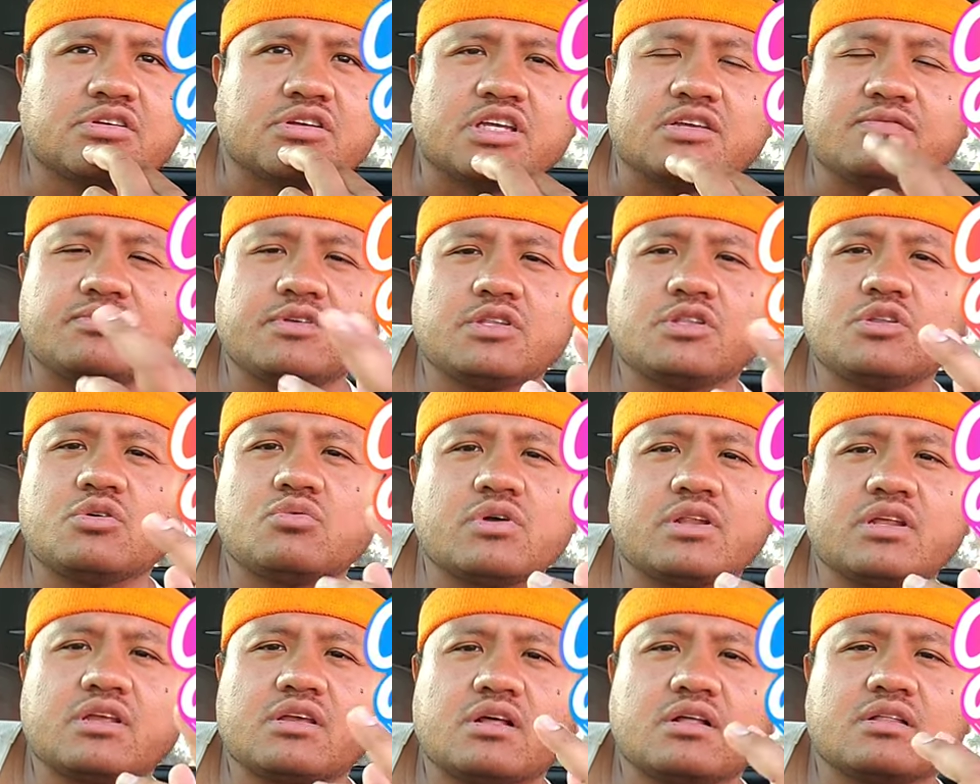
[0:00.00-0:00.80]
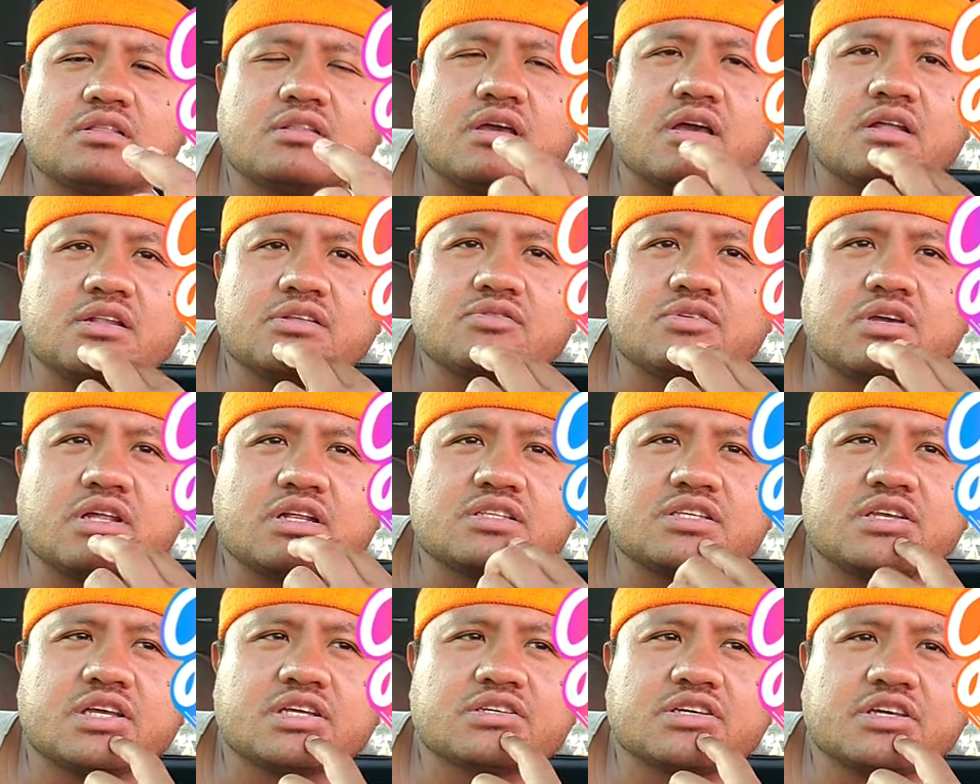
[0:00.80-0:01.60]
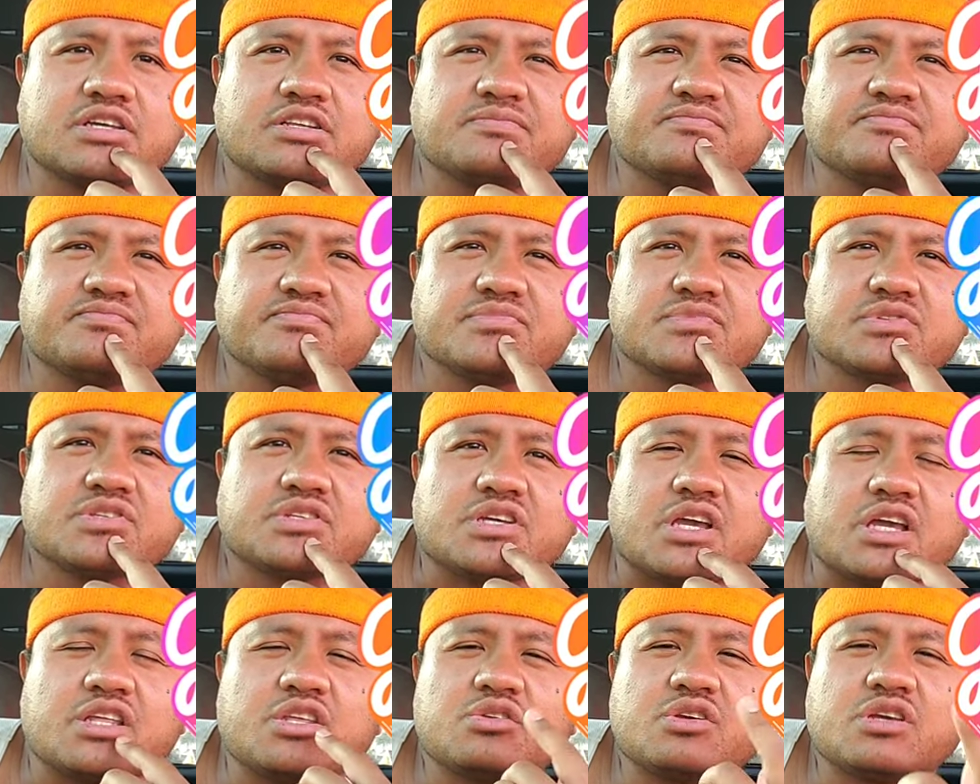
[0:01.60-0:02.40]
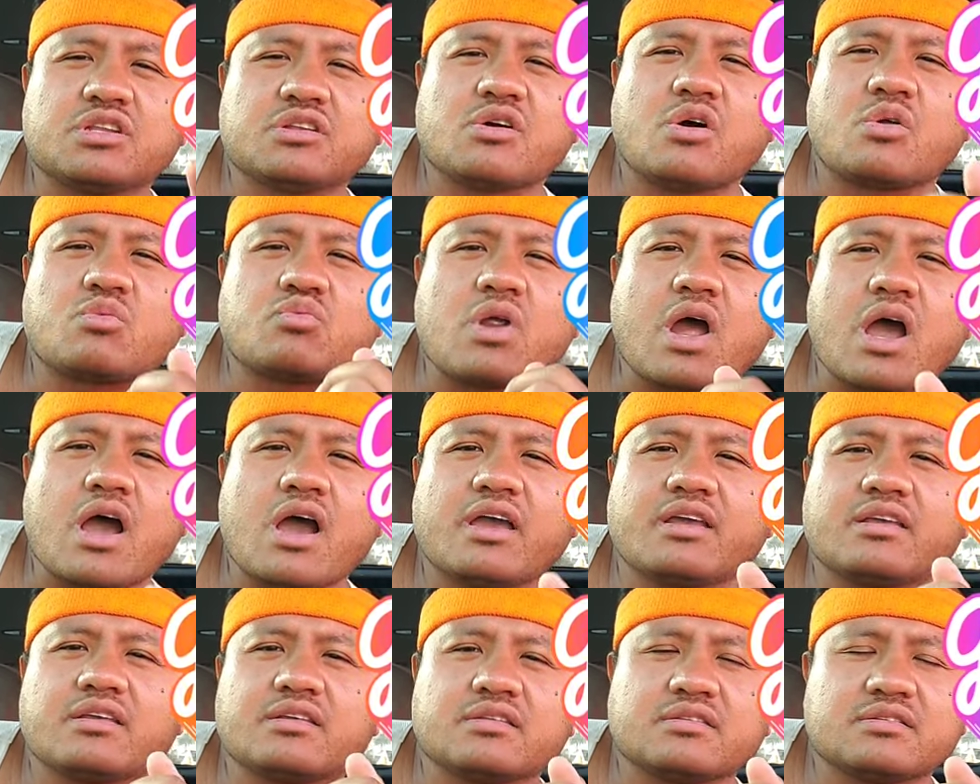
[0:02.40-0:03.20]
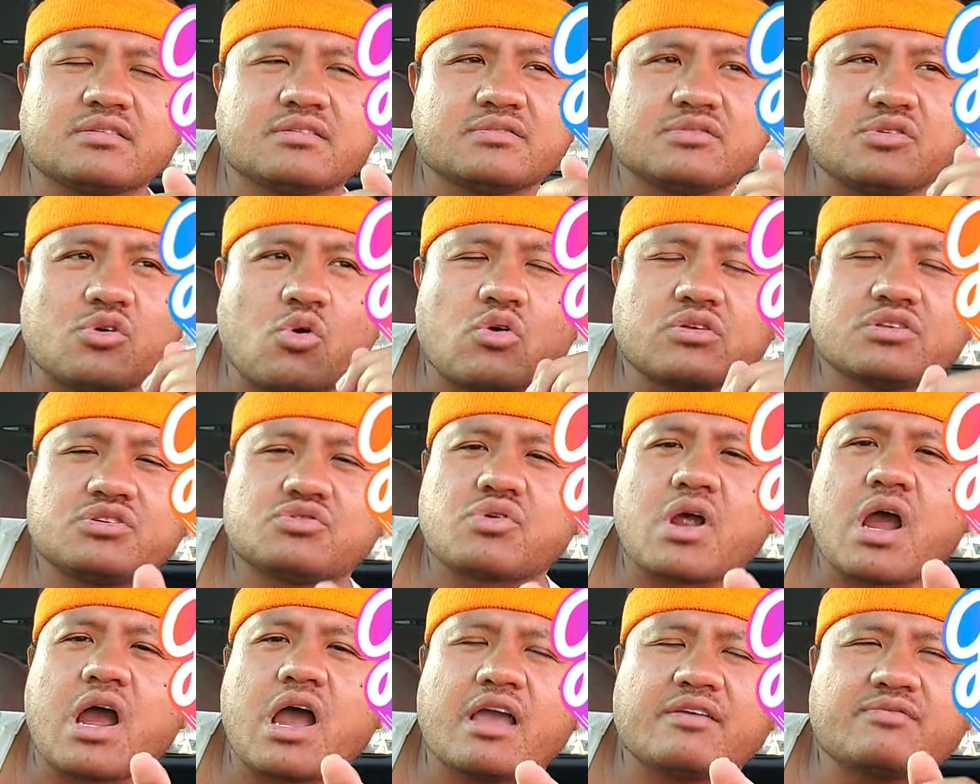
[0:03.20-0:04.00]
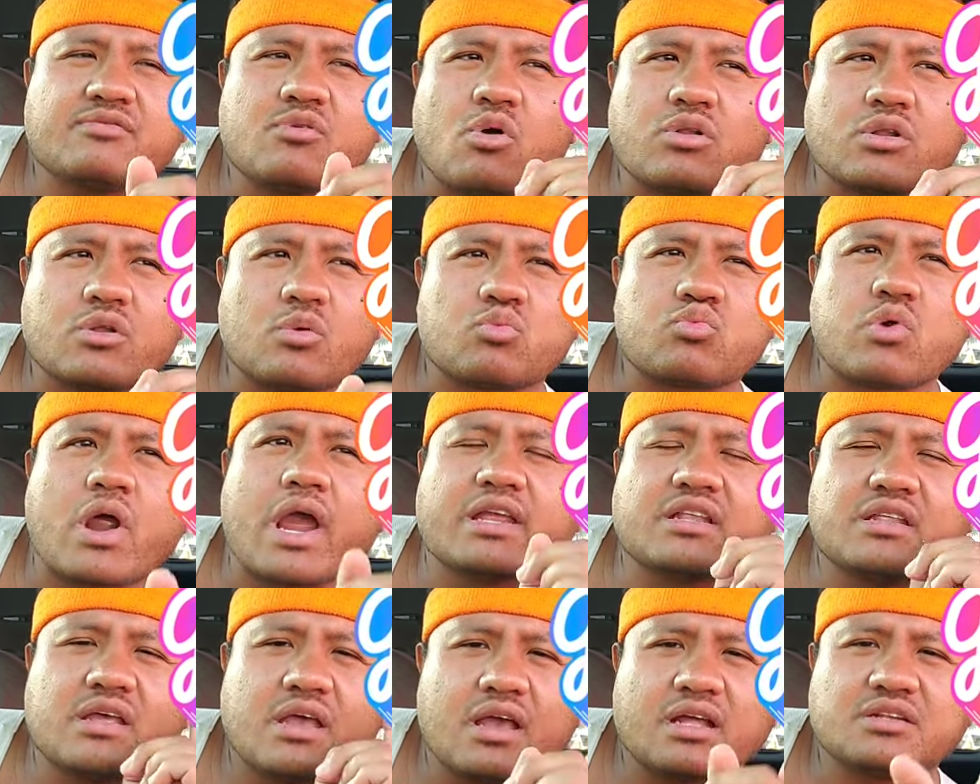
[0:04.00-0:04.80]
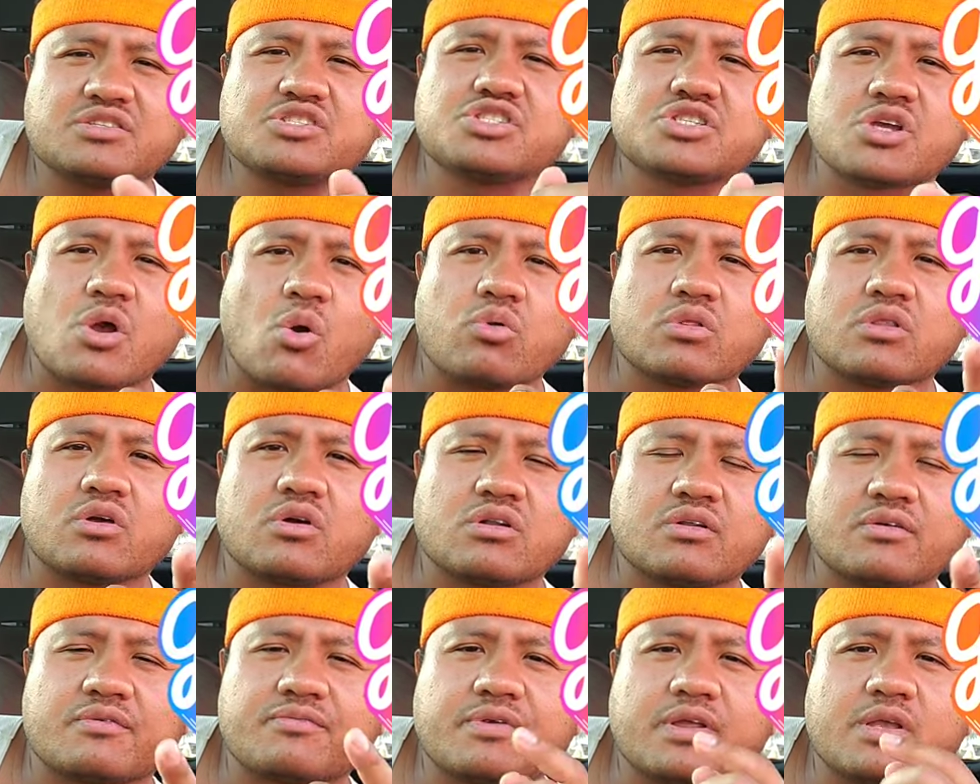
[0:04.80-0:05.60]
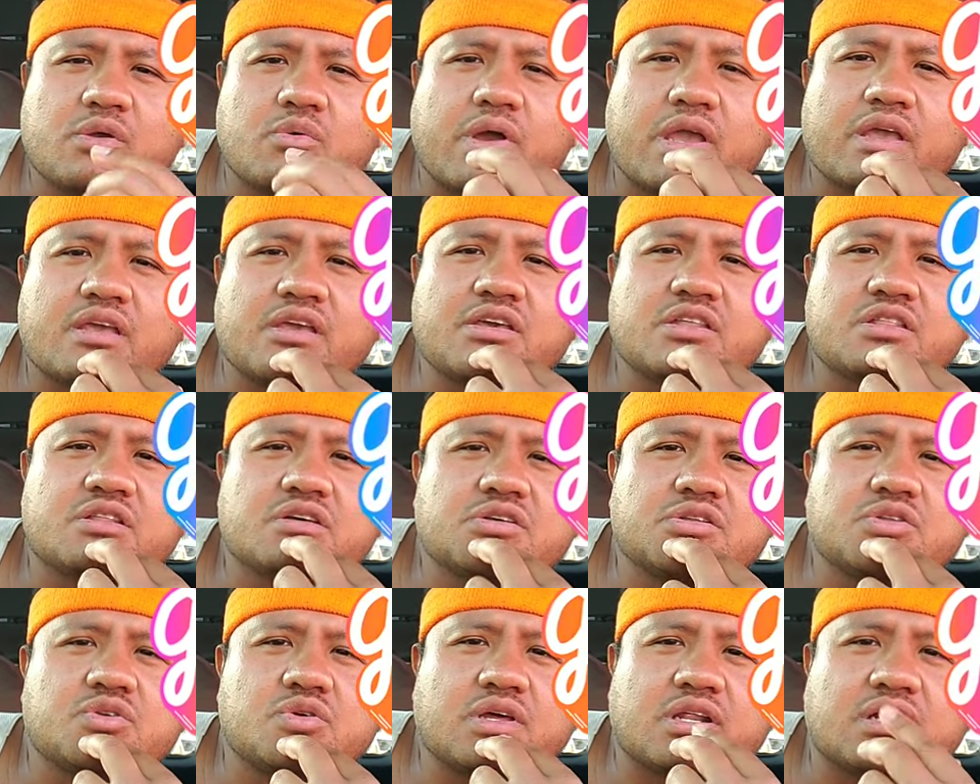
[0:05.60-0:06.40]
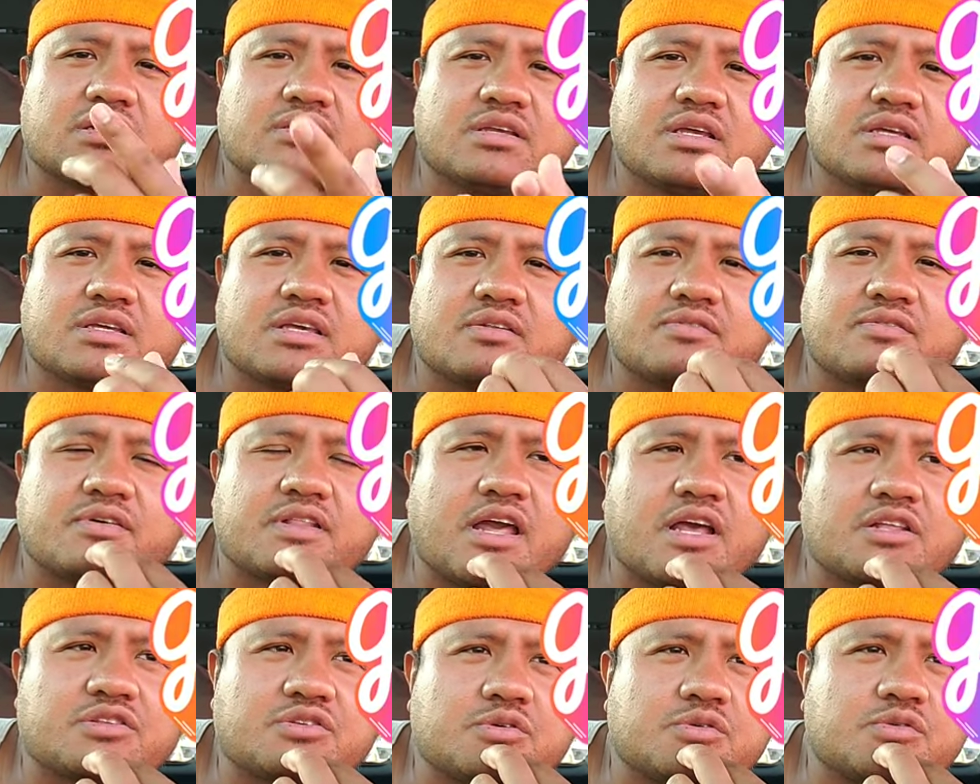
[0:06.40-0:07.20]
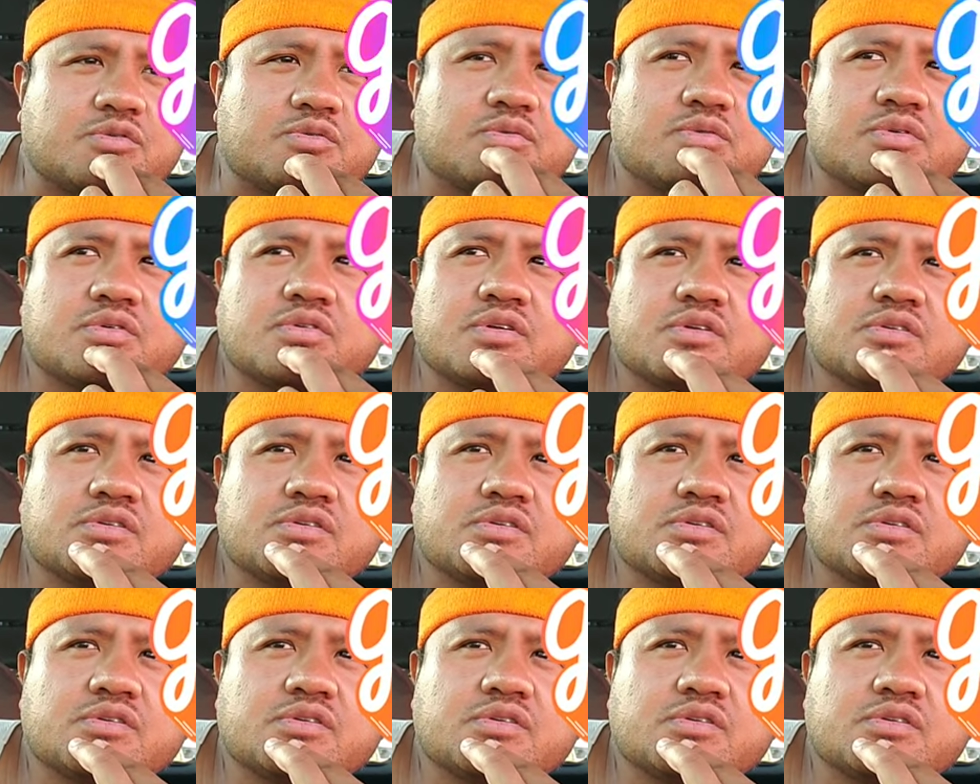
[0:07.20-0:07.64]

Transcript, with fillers: If you do anything on that, you get a ticket. And you cannot ride or drive on the right-hand shoulder on the freeway either. You get a ticket for that too.